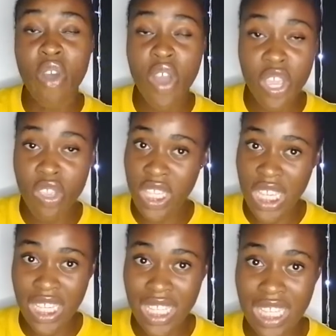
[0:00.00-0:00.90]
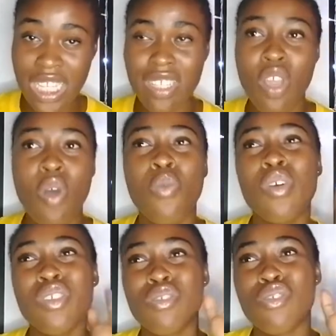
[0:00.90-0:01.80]
the oil you use as a sealant,
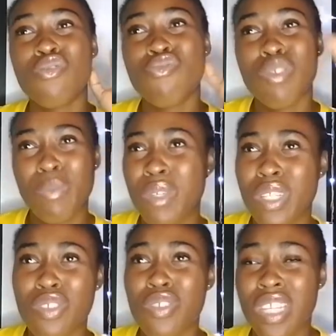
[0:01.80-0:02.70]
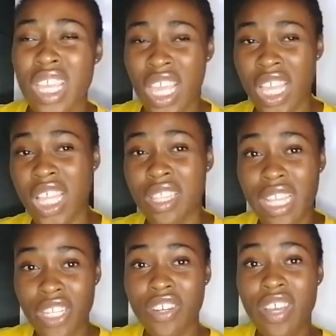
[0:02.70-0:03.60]
once you're stripping your
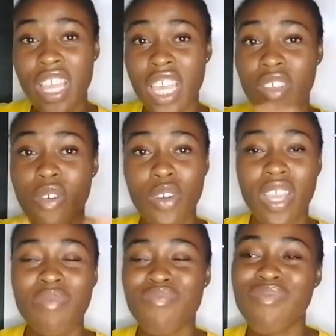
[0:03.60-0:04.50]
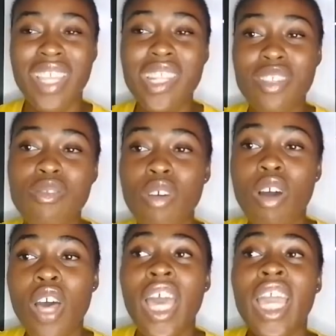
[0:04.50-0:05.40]
natural hair oil, it's
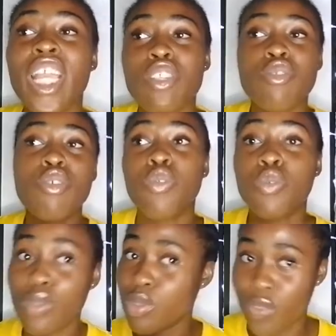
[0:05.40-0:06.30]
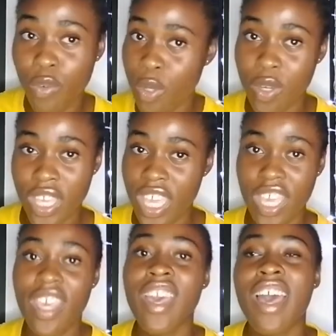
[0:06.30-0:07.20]
not good for your
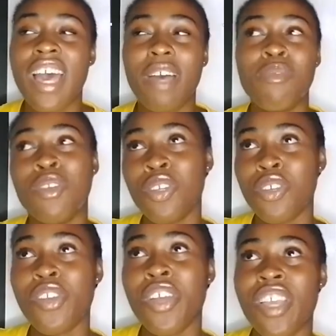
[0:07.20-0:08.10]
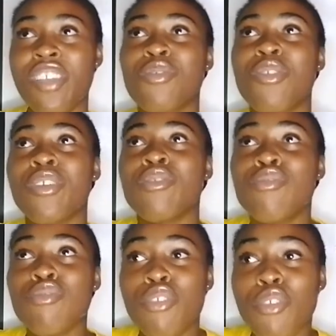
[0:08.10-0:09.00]
hair. I'm not sure your hair is going
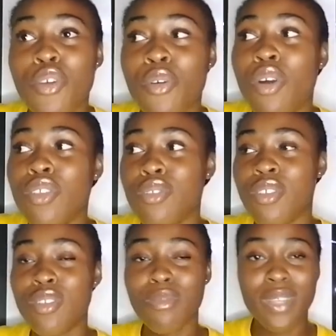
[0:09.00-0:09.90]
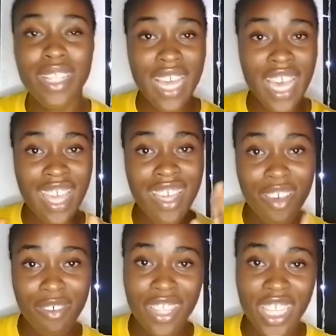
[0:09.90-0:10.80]
to grow or it's going to be that
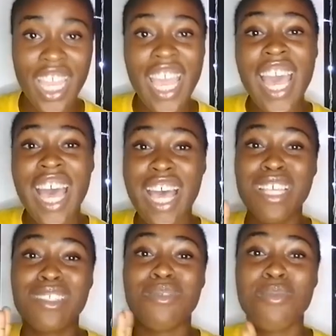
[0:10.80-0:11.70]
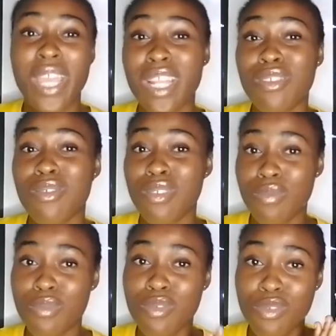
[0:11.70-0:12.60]
healthy as the way it was
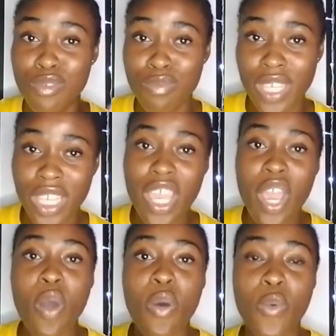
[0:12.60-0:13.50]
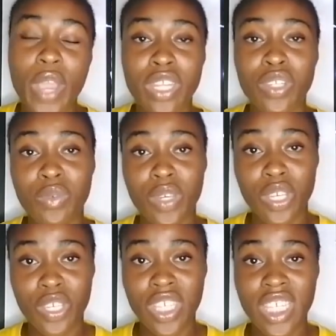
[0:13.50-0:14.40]
supposed to be when you were
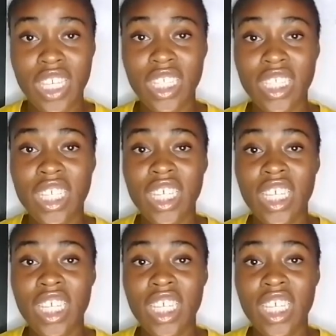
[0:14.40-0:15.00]
using